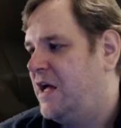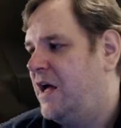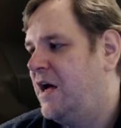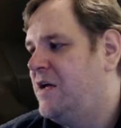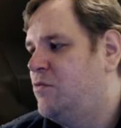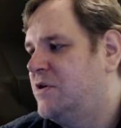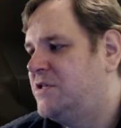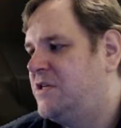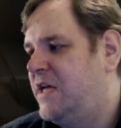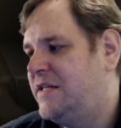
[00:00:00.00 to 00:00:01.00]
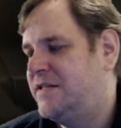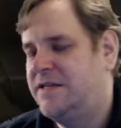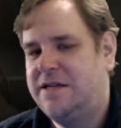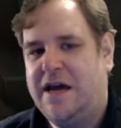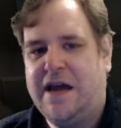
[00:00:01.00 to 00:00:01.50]
I was
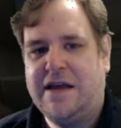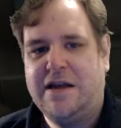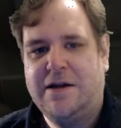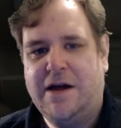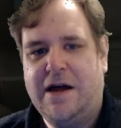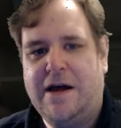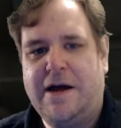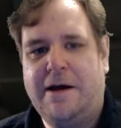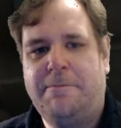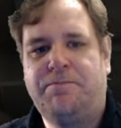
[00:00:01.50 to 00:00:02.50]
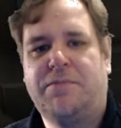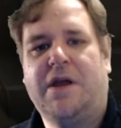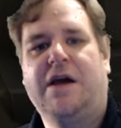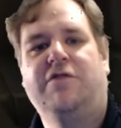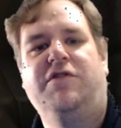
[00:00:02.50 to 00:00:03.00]
yesterday um,
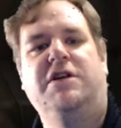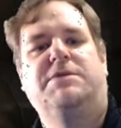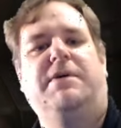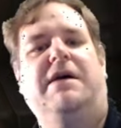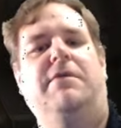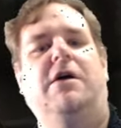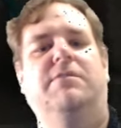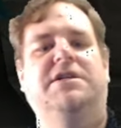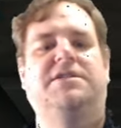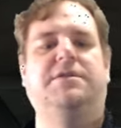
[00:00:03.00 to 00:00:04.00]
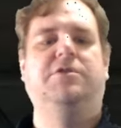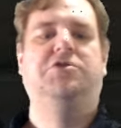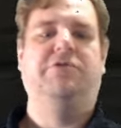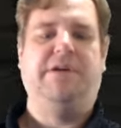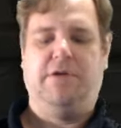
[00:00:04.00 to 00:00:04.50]
I had a few spare moments
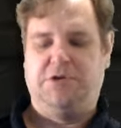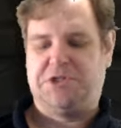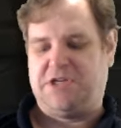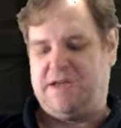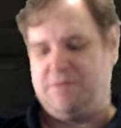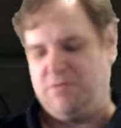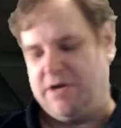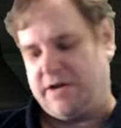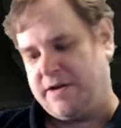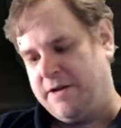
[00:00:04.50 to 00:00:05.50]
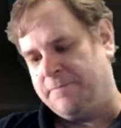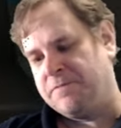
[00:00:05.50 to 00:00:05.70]
during lunchtime at work,